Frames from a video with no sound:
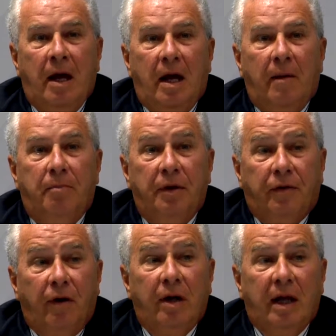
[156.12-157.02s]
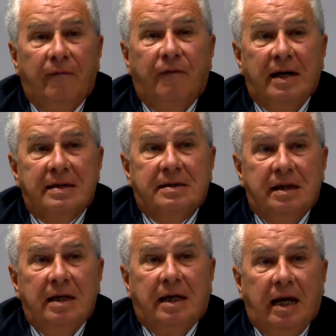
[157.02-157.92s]
as it's got
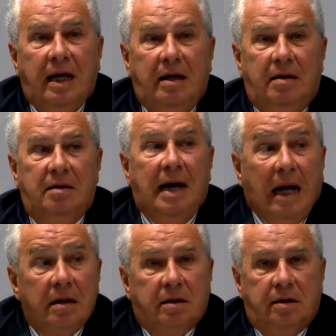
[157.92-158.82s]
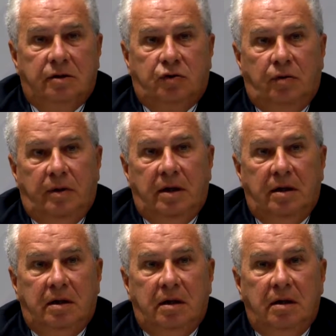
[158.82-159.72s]
another bogged down
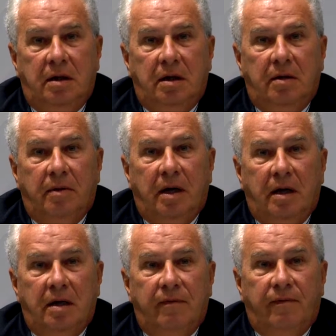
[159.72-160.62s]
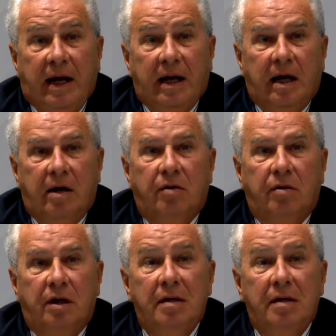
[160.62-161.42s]
with the population,